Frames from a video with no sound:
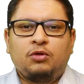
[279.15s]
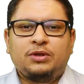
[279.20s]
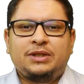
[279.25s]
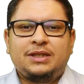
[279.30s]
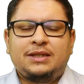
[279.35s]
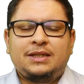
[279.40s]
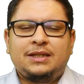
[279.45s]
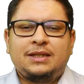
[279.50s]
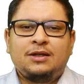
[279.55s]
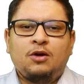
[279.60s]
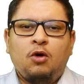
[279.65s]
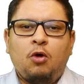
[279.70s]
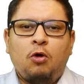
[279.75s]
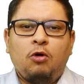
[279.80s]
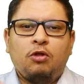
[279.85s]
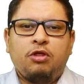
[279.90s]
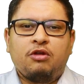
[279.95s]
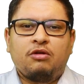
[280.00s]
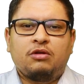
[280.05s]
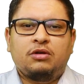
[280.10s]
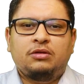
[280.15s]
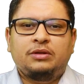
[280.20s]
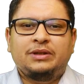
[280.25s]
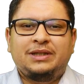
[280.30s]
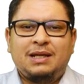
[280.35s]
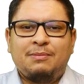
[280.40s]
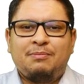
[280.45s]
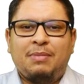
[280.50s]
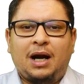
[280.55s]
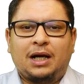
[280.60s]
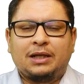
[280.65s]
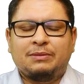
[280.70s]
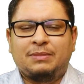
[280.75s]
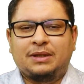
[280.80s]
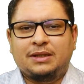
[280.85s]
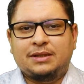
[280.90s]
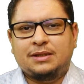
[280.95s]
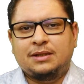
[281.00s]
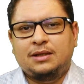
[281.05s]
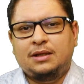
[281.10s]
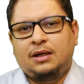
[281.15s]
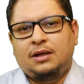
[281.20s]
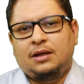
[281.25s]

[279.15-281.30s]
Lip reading: auditing other departments.